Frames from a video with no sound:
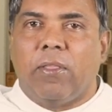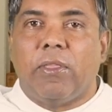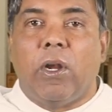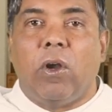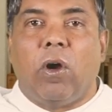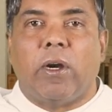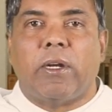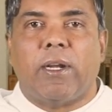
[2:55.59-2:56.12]
the
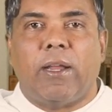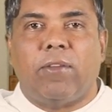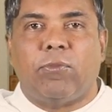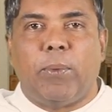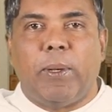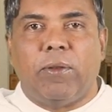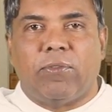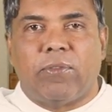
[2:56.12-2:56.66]
Lord
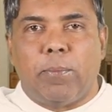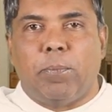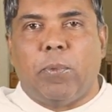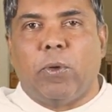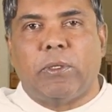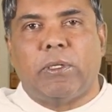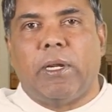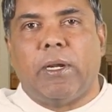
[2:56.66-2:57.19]
has been
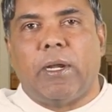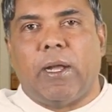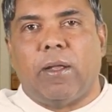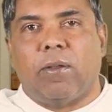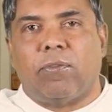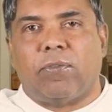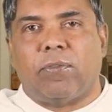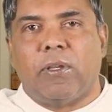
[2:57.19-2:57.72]
supporting
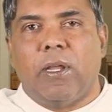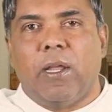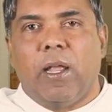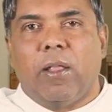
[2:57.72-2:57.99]
us,